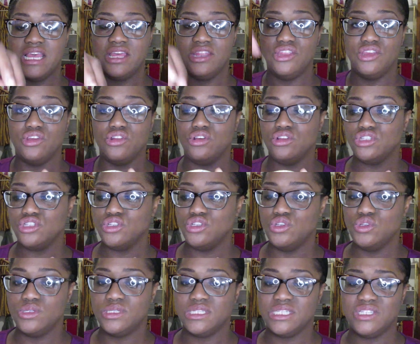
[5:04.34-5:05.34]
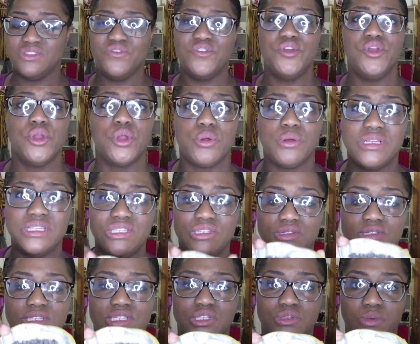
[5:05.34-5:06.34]
you can also use this for your crystals
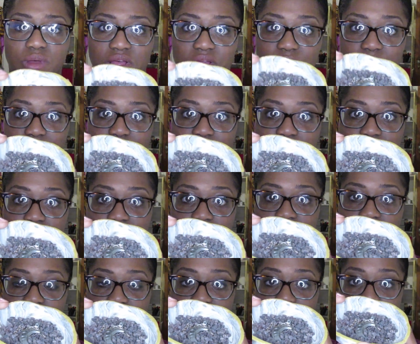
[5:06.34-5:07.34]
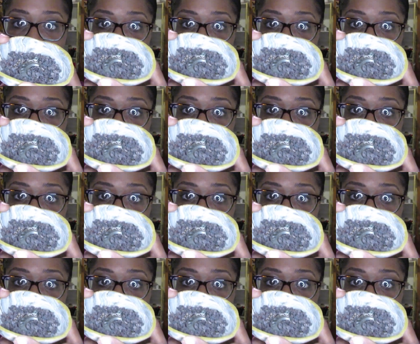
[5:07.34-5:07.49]
as well. Okay.